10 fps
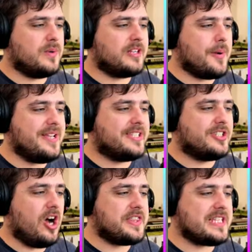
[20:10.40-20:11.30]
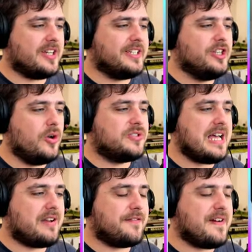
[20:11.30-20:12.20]
when I go inside, there's like no
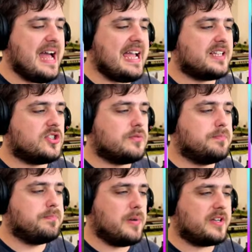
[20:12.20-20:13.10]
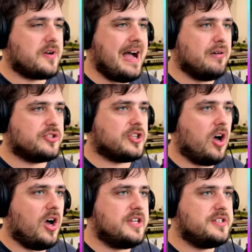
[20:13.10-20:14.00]
sound effects. But when I go
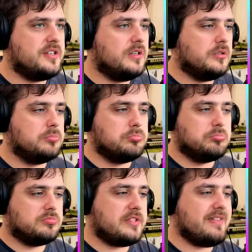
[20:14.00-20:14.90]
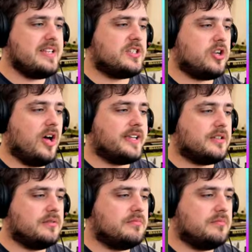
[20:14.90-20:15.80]
outside, there is like
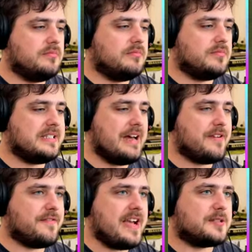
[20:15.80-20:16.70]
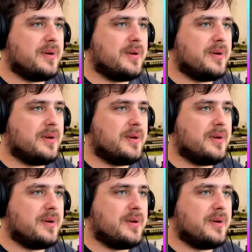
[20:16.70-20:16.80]
sound effects,